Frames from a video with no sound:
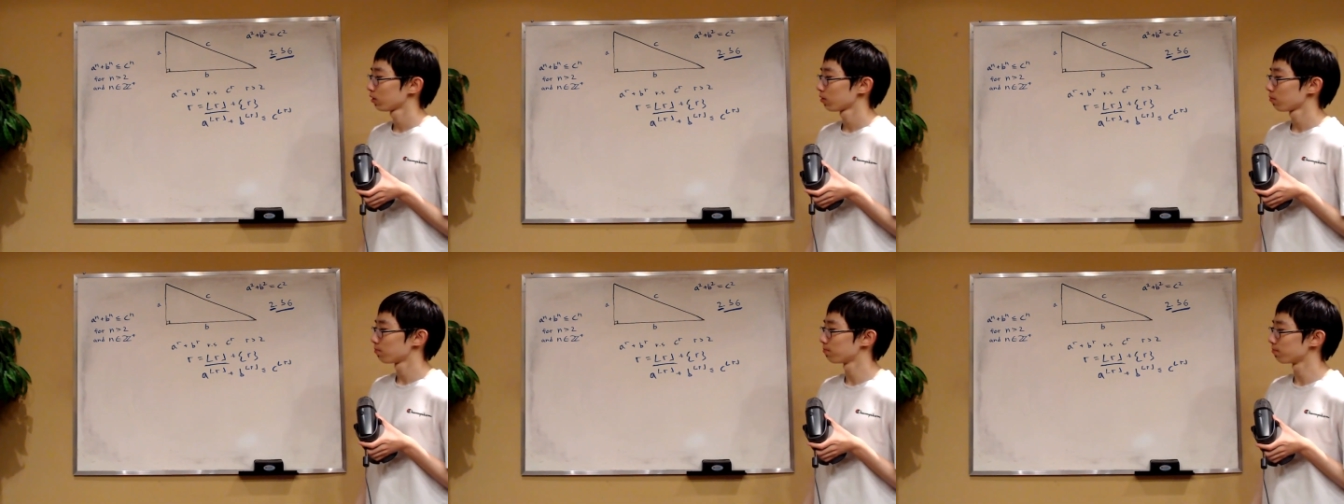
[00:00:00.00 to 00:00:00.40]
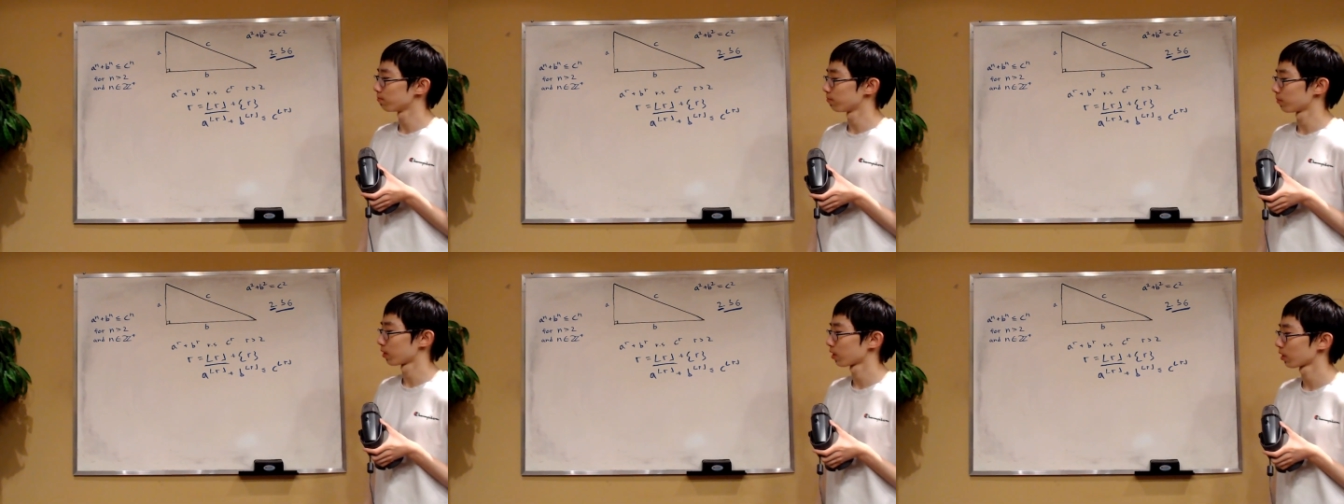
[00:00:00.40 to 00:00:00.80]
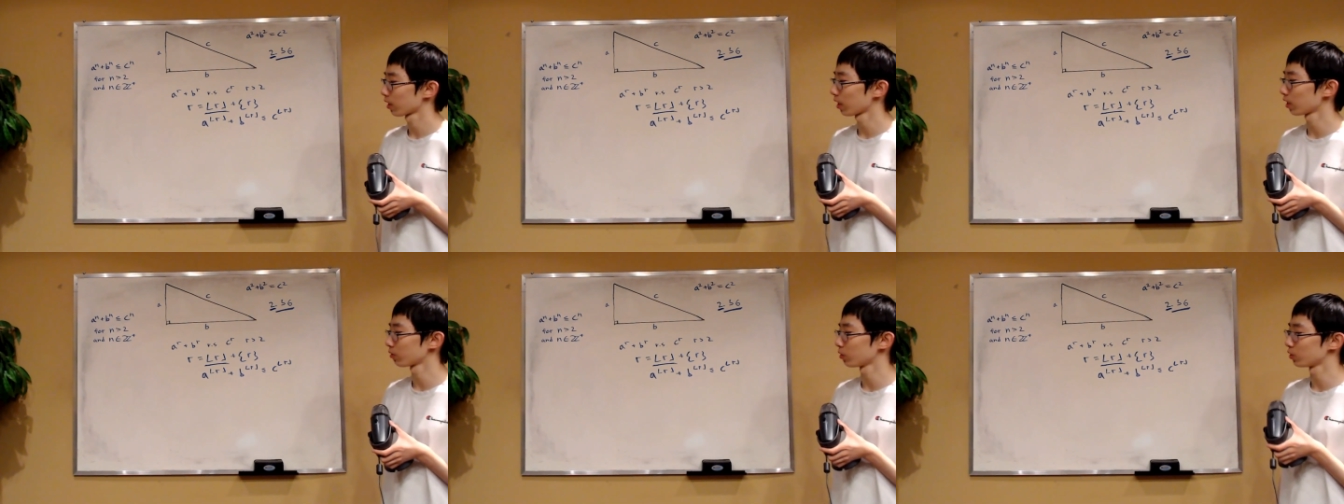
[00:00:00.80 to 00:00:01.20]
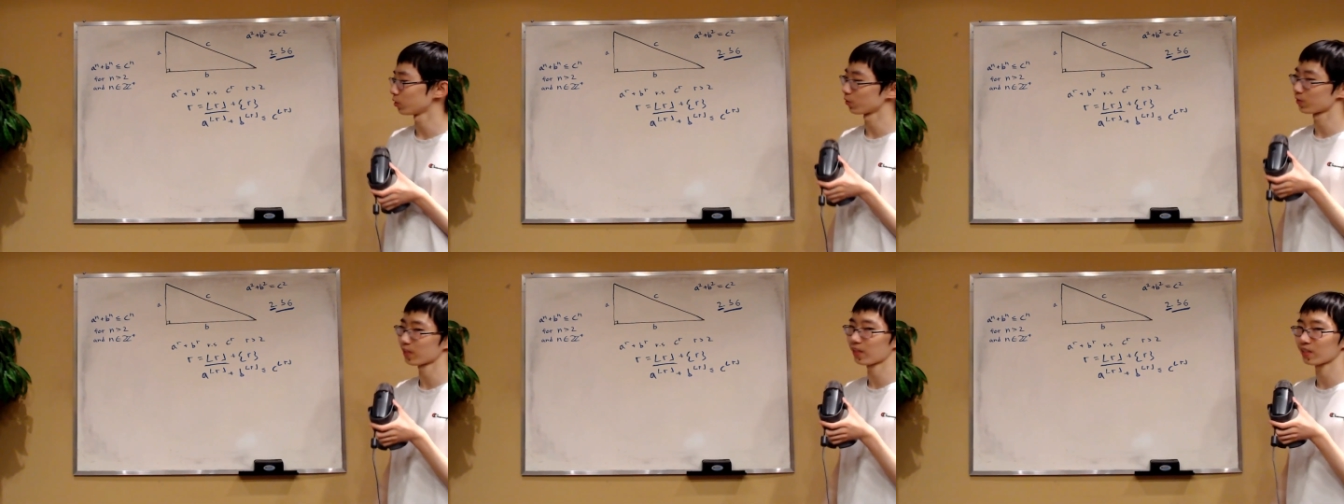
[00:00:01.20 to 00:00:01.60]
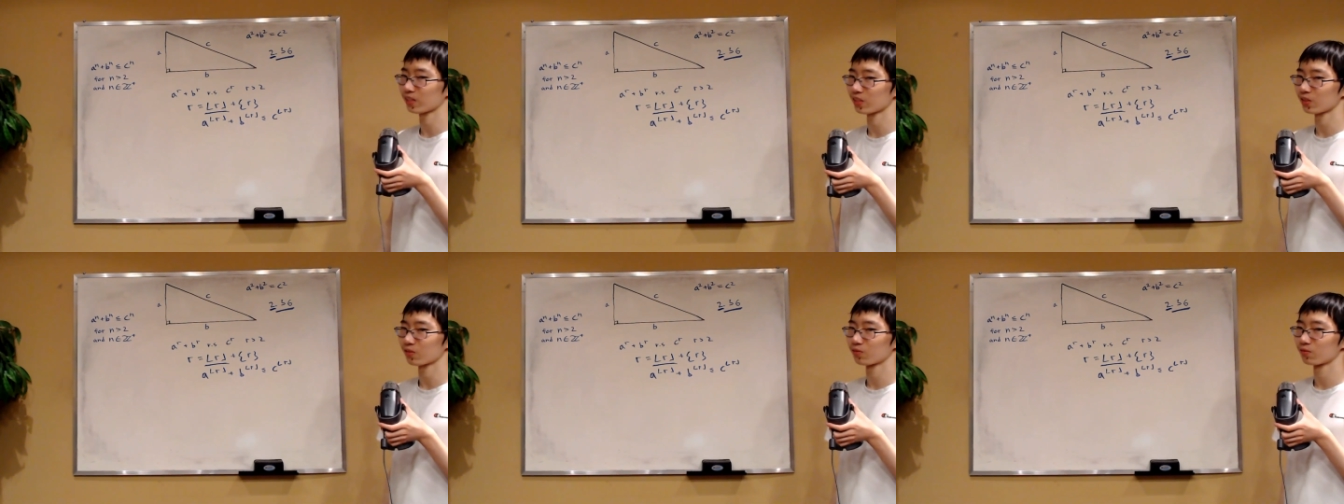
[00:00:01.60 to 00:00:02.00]
Hmm, how do we do
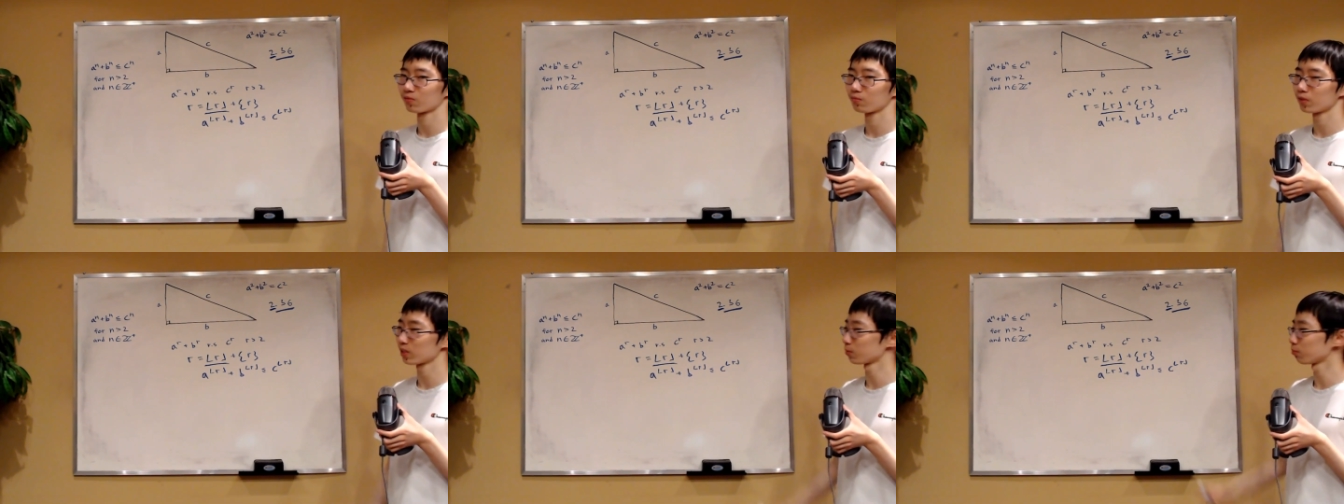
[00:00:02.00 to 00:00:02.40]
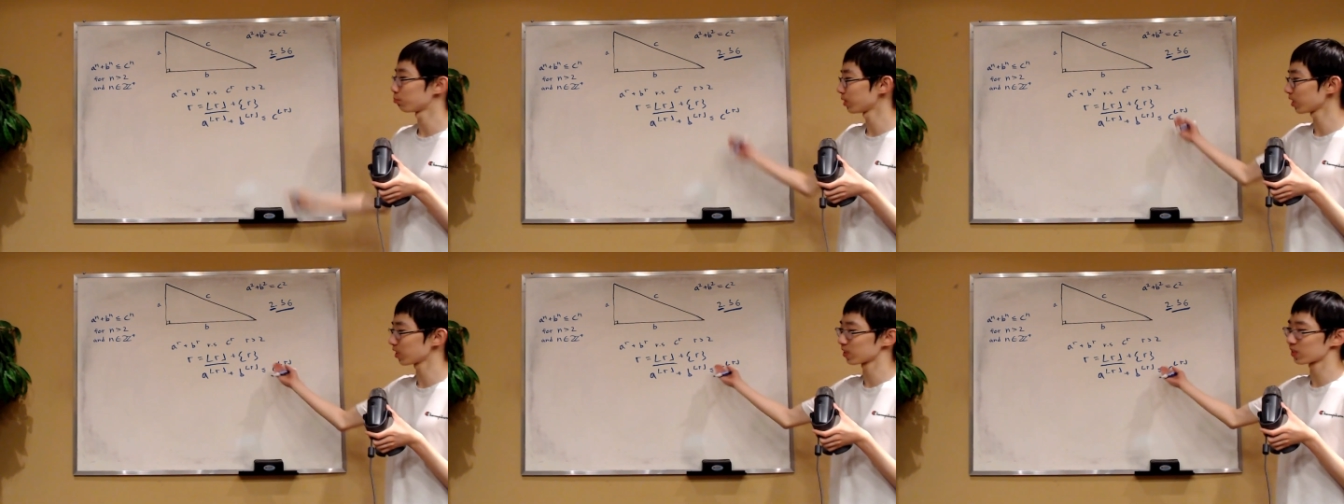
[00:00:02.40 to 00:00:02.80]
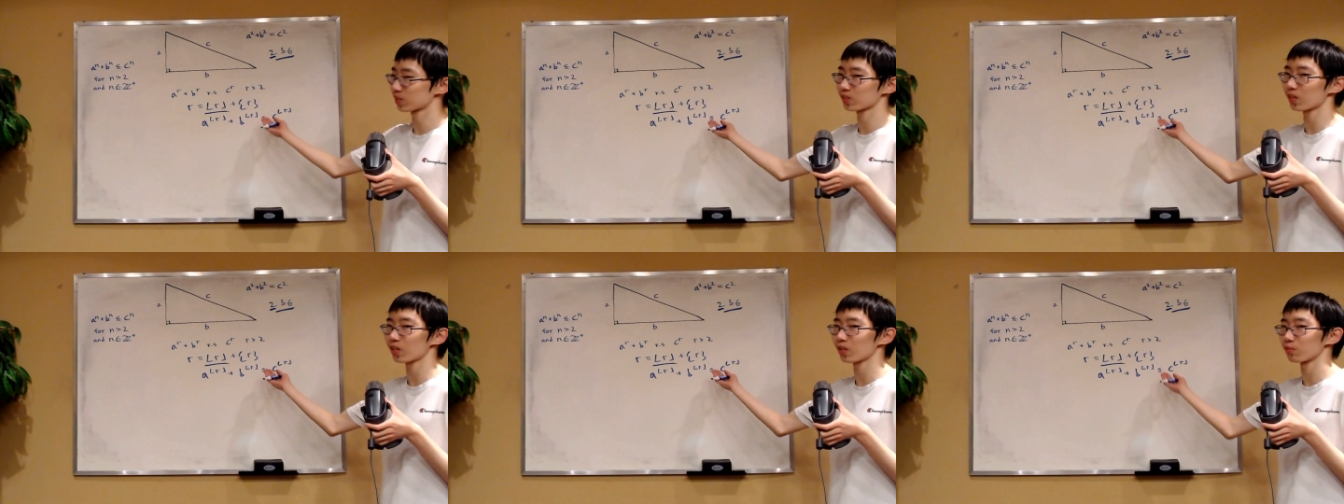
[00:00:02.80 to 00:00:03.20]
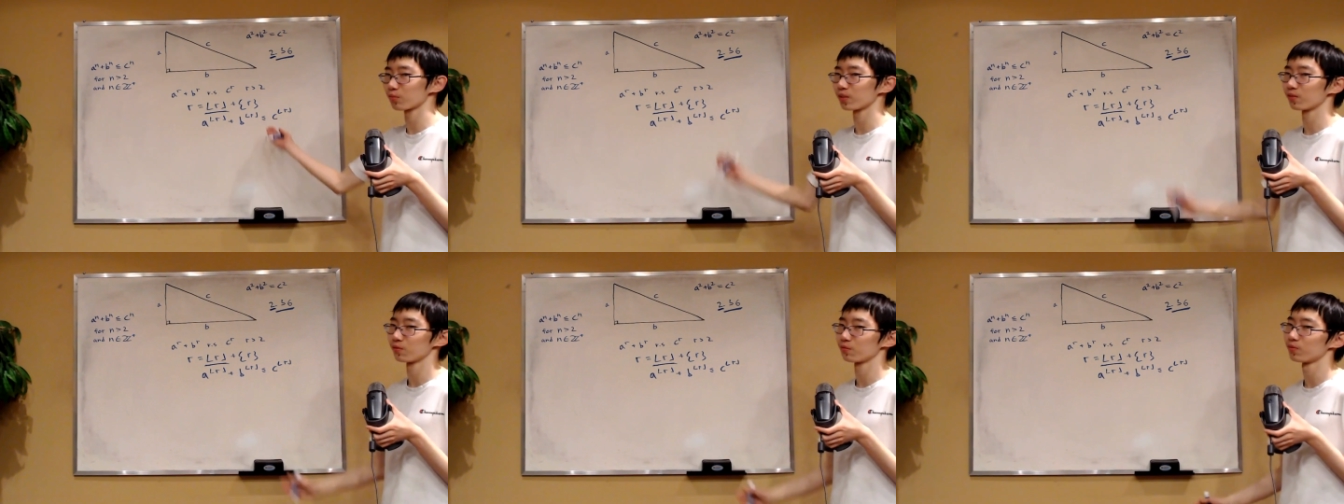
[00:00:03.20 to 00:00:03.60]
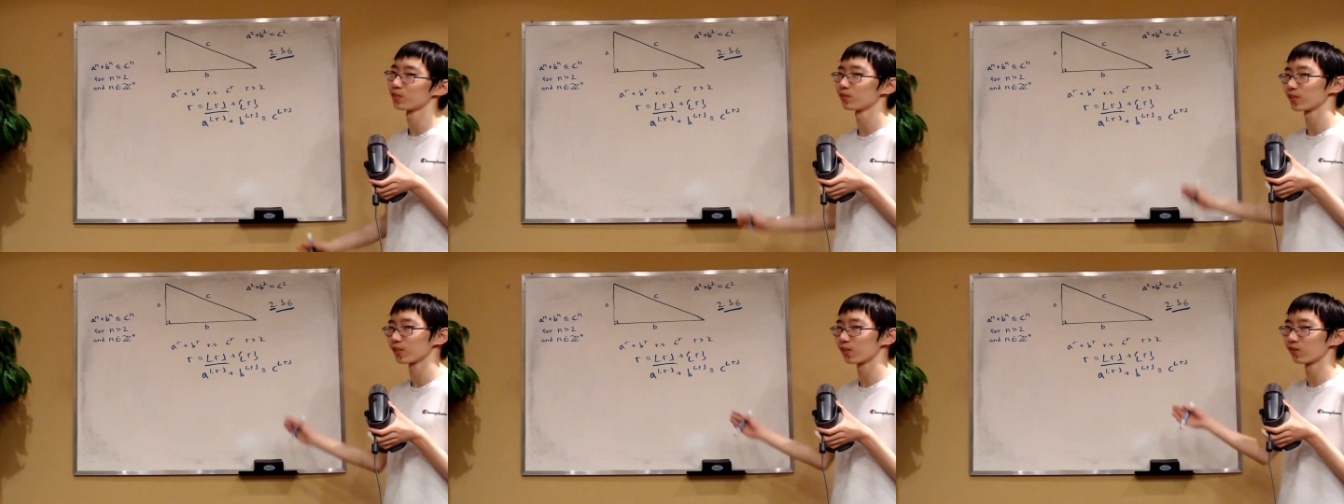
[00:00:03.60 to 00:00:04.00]
that though? It's a pretty good start, but
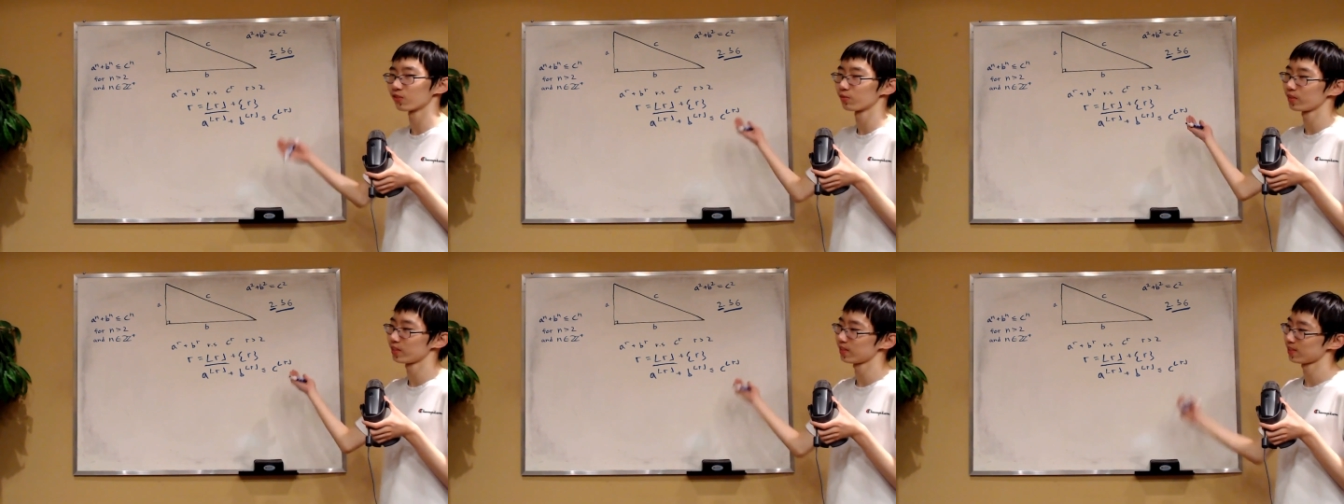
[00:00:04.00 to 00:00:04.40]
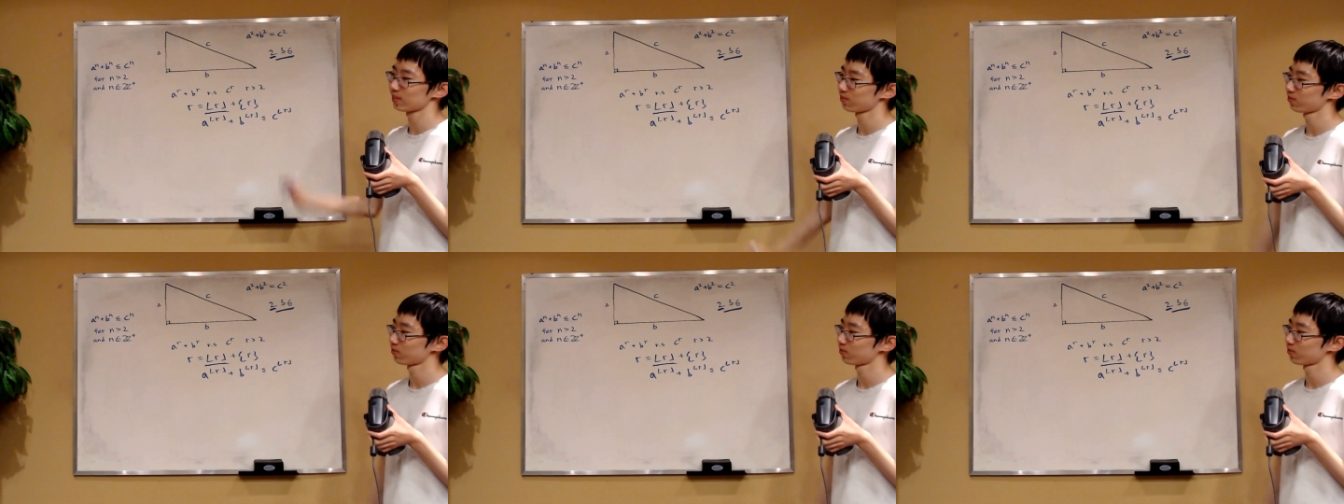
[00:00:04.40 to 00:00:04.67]
where do we go from here?